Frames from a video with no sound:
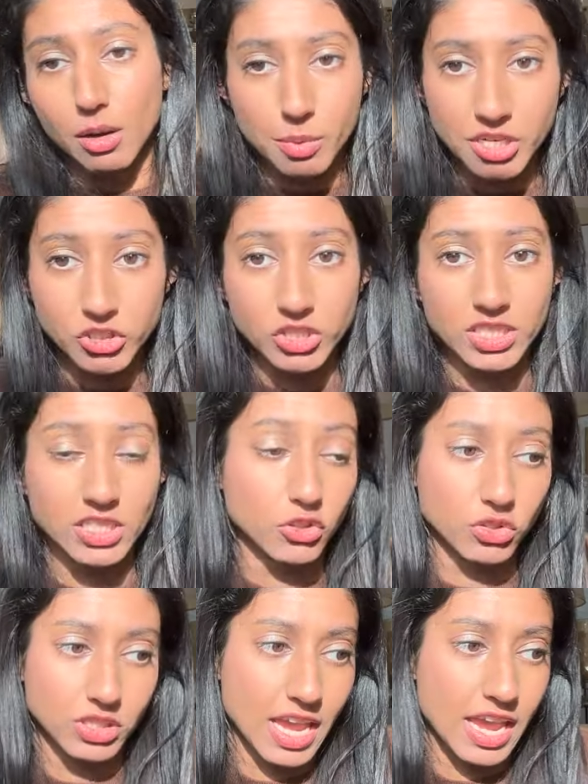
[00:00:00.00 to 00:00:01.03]
emergency and you
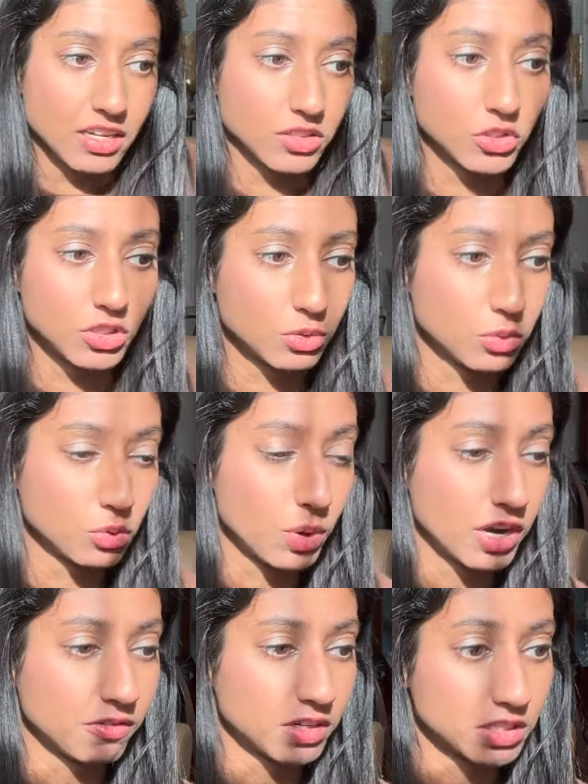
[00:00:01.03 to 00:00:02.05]
just can't do
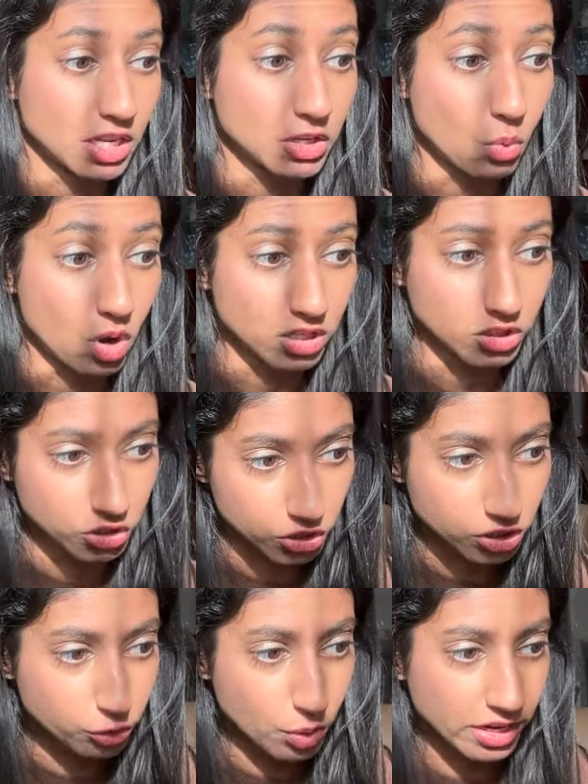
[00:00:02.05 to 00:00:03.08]
whatever it is that you wanted to
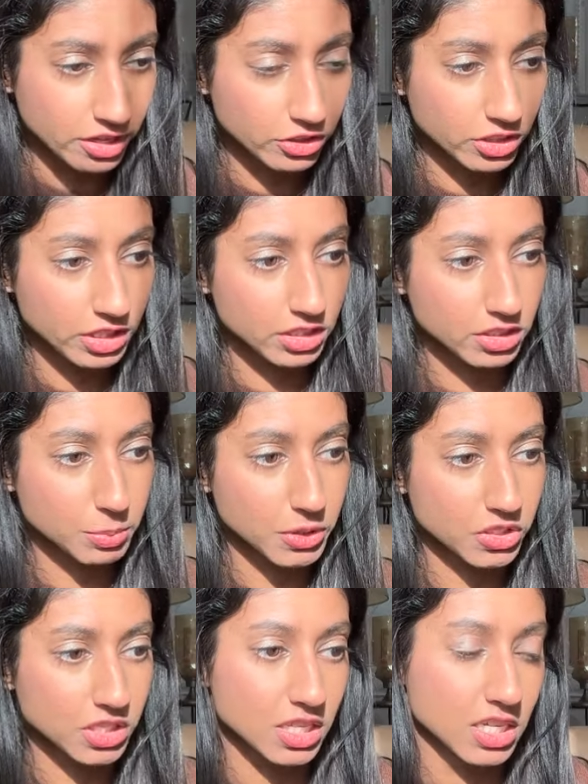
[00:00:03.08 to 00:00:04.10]
do. Another thing that
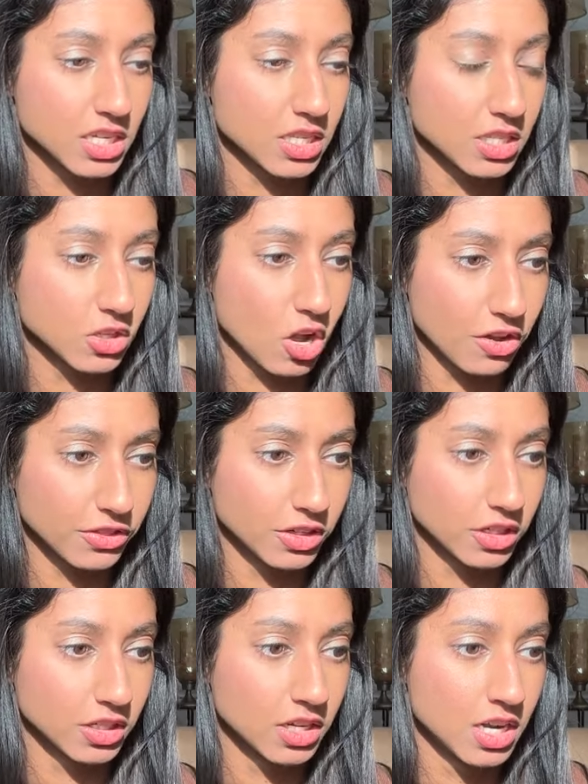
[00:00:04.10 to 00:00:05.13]
this
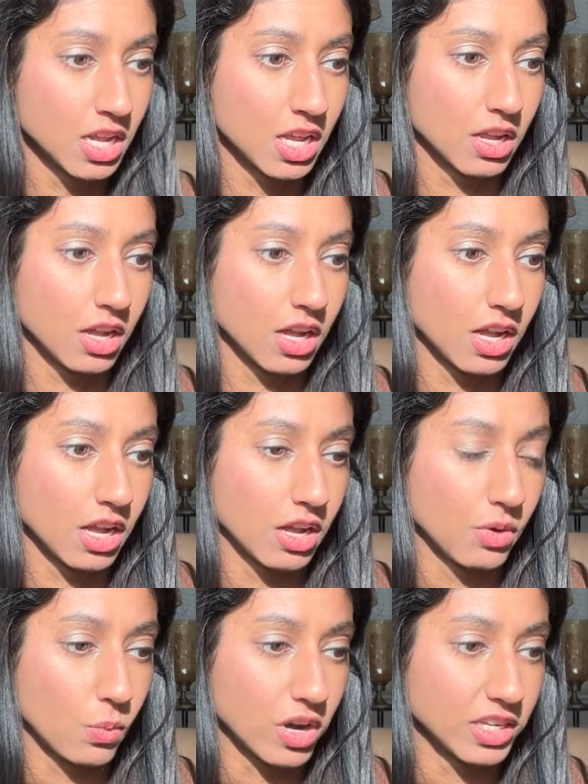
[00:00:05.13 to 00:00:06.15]
author
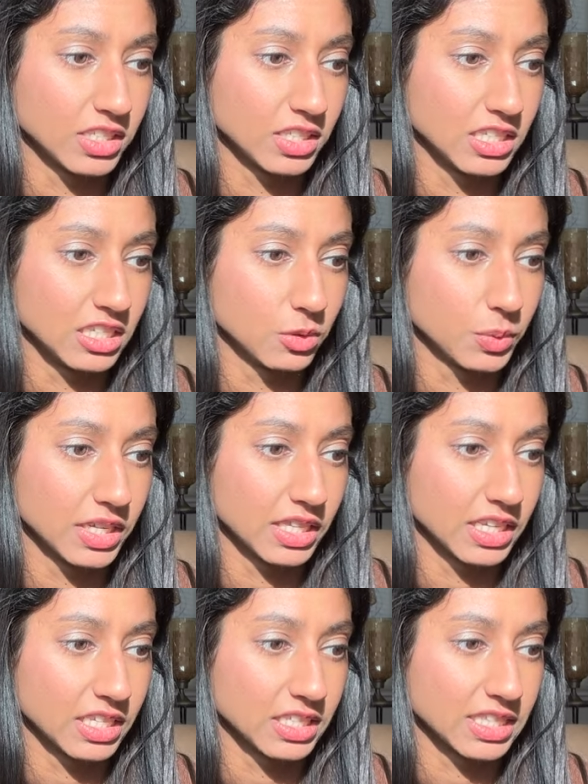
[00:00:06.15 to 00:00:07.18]
wanted to deal with
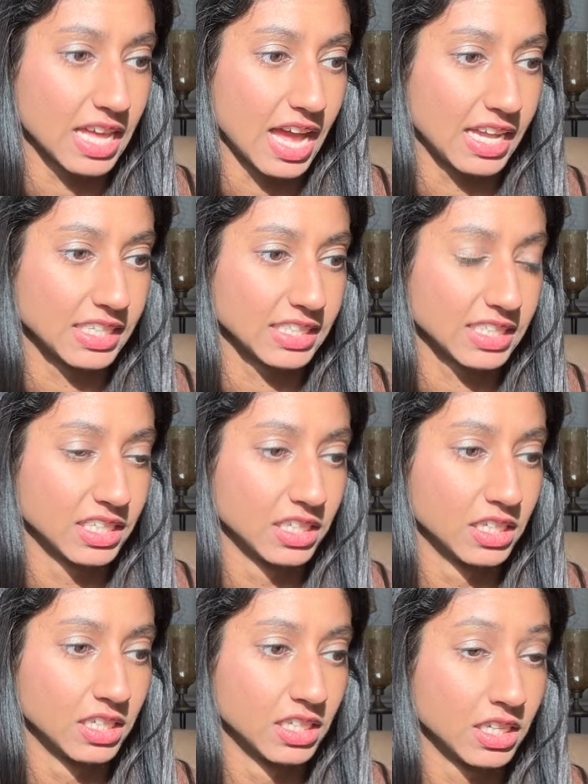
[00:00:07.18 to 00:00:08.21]
is that
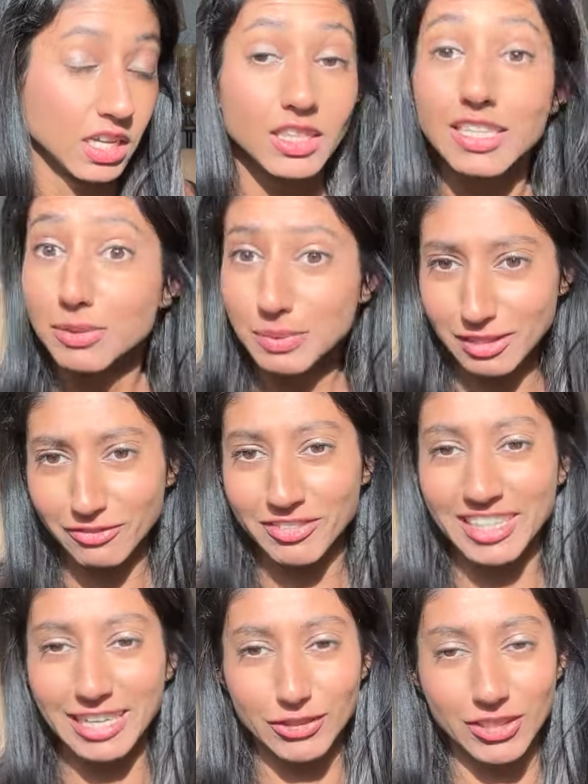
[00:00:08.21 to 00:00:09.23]
this was
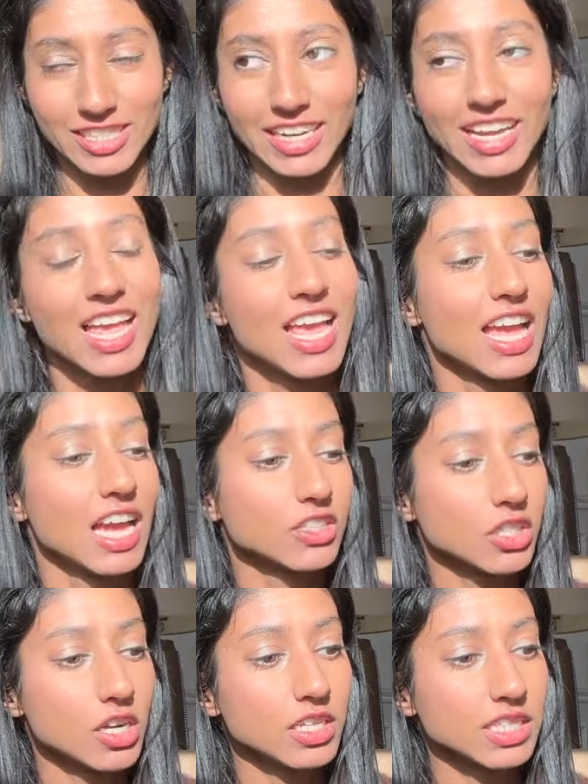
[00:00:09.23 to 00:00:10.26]
really interesting. It
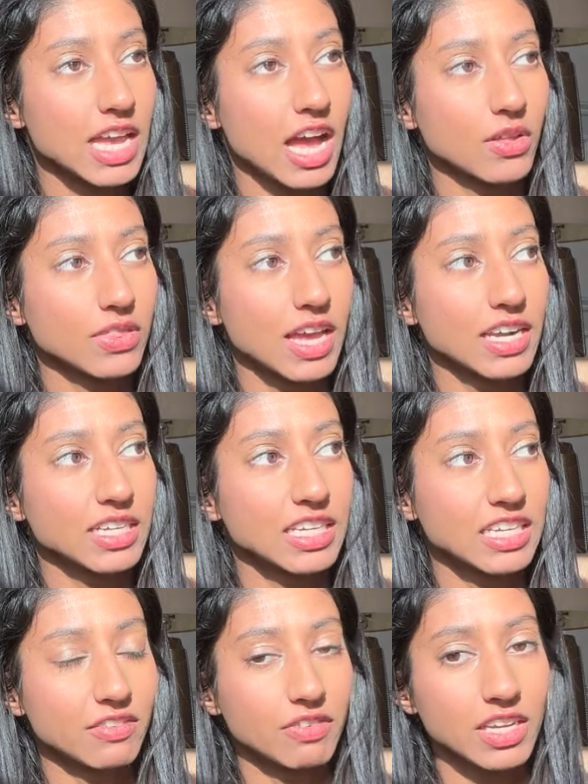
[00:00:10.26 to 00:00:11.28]
turns out that
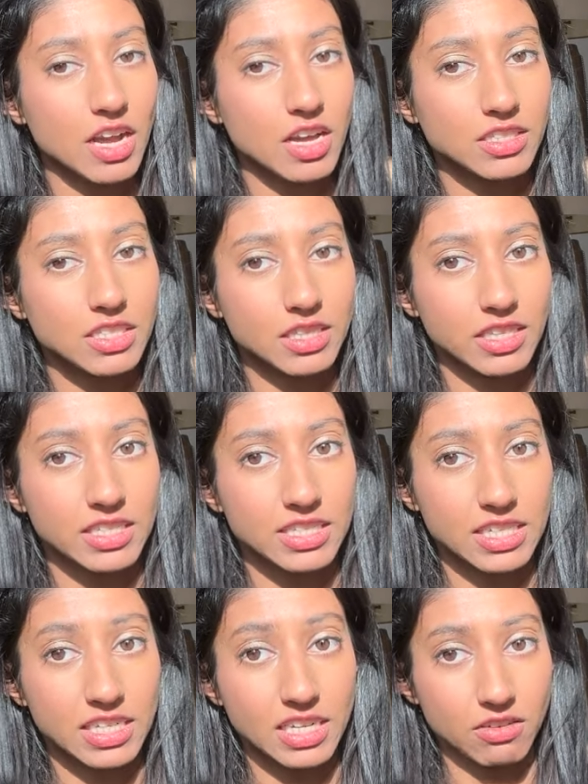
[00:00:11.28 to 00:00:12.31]
giving
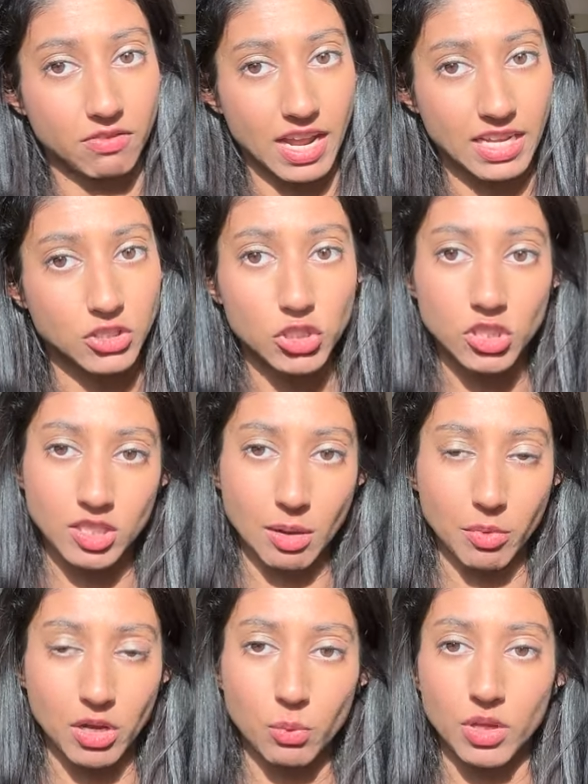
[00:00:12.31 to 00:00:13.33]
unsolicited advice to
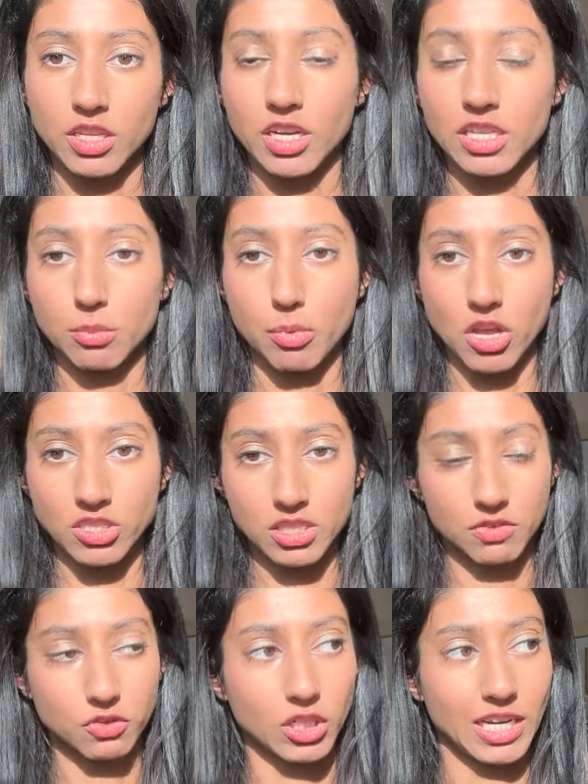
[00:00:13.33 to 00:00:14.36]
someone when they're in the process
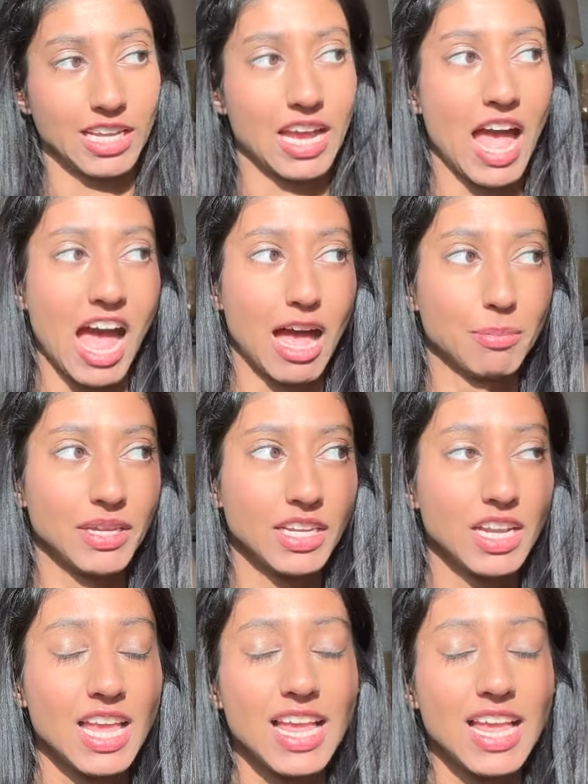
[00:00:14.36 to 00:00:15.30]
of creating a habit